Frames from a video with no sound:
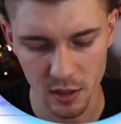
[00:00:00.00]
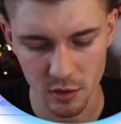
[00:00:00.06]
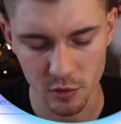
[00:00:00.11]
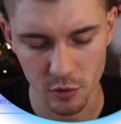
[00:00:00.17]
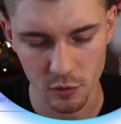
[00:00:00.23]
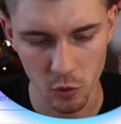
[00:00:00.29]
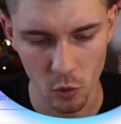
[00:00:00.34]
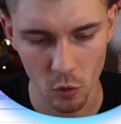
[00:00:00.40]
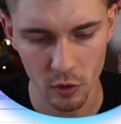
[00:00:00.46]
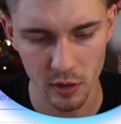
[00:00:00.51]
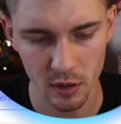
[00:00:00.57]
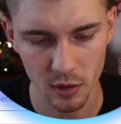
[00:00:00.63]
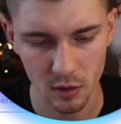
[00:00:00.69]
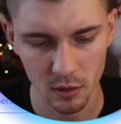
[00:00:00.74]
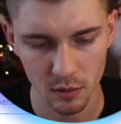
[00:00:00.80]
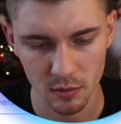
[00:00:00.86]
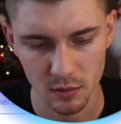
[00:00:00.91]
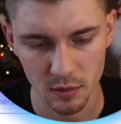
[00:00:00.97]

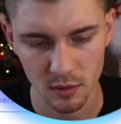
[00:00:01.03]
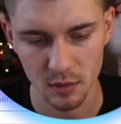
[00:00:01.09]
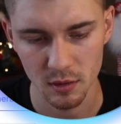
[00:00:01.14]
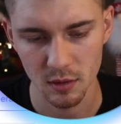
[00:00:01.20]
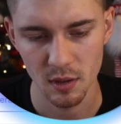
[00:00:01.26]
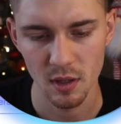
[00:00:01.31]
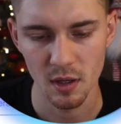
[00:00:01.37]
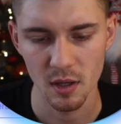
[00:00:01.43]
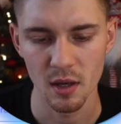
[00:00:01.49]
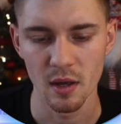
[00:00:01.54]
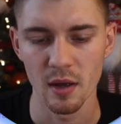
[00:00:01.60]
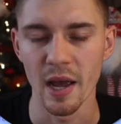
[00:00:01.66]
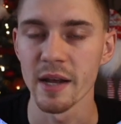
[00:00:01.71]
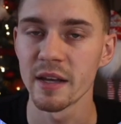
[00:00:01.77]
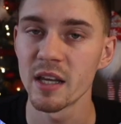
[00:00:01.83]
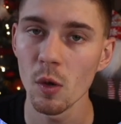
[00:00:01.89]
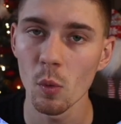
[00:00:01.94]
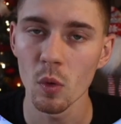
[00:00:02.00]
tutorial,
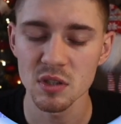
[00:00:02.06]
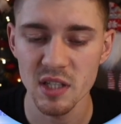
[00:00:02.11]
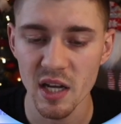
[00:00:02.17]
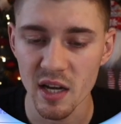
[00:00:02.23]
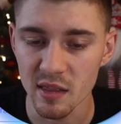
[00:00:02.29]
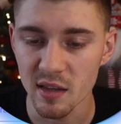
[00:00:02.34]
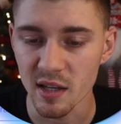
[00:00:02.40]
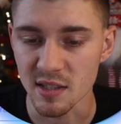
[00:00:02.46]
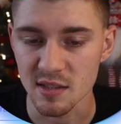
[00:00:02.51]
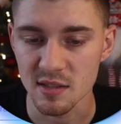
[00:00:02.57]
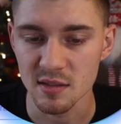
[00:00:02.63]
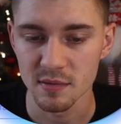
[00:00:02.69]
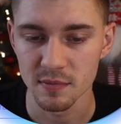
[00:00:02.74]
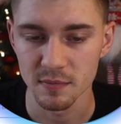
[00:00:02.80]
and keywords like this.